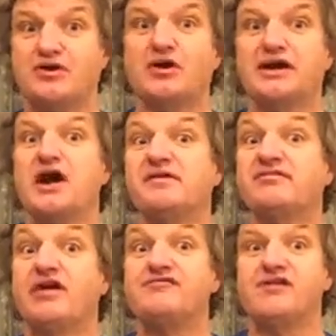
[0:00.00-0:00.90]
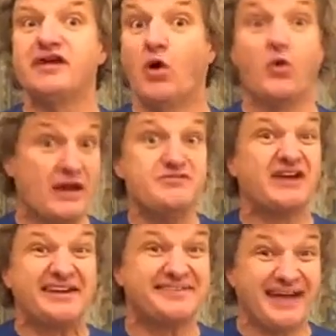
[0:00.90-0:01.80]
roughly or even
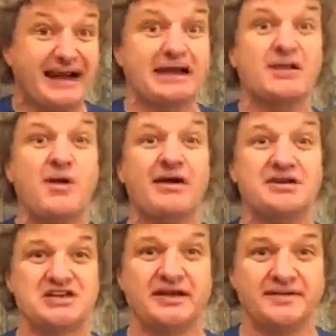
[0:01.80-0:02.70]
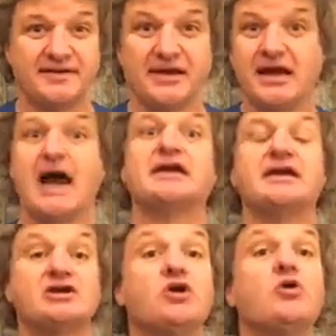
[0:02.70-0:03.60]
exactly where it is and can call
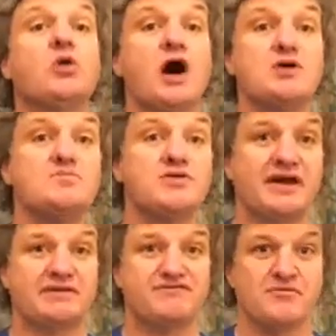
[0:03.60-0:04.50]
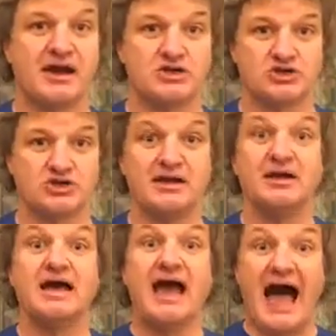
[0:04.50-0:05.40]
home with that information,
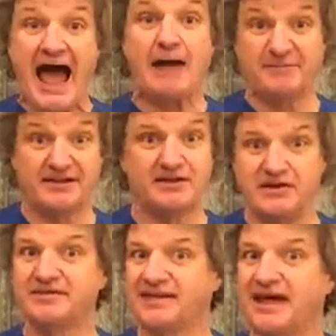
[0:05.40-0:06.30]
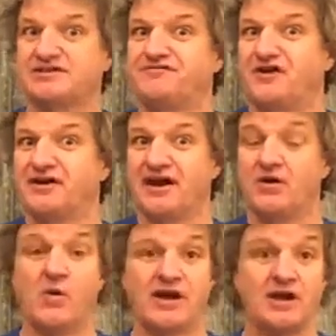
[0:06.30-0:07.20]
apps can use that to find out where you
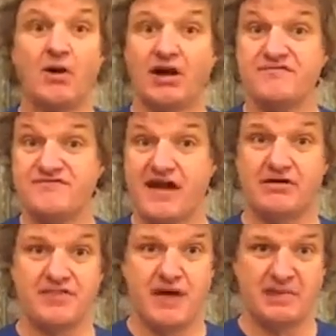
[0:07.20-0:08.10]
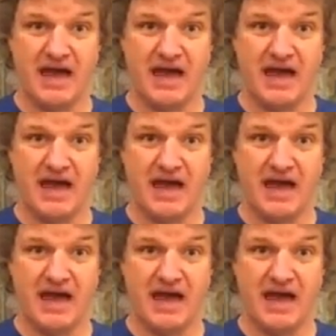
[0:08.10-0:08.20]
are and vary their behavior.